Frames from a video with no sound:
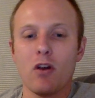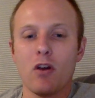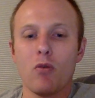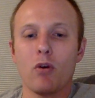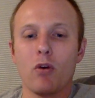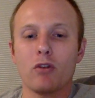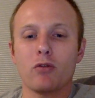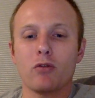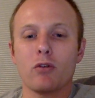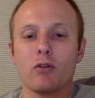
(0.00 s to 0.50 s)

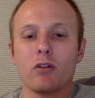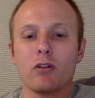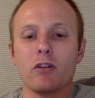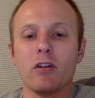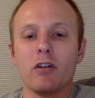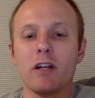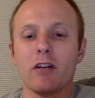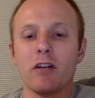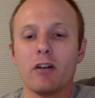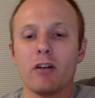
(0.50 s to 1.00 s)
which could
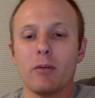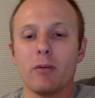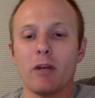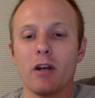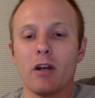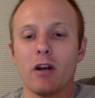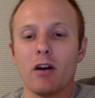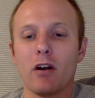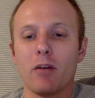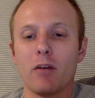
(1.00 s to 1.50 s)
clearly be
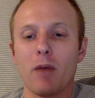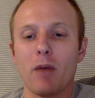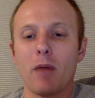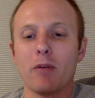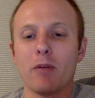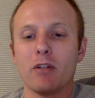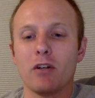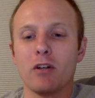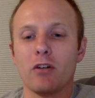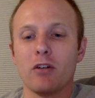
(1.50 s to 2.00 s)
heard by
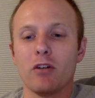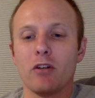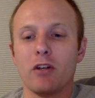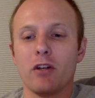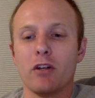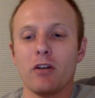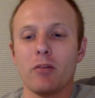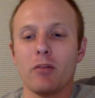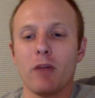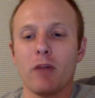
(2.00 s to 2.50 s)
Matilda
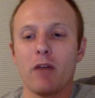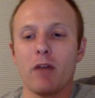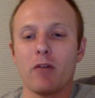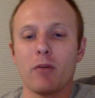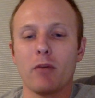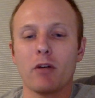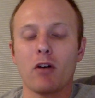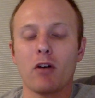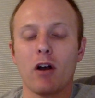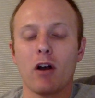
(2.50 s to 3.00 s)
in her bedroom
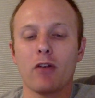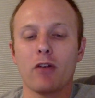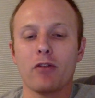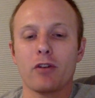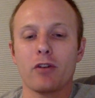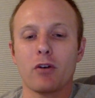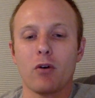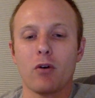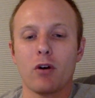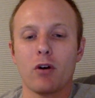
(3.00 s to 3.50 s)
across
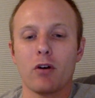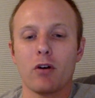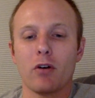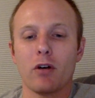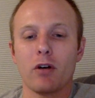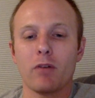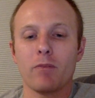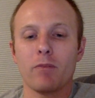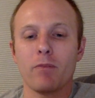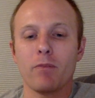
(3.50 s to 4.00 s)
the
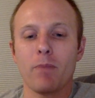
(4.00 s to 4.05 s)
corridor.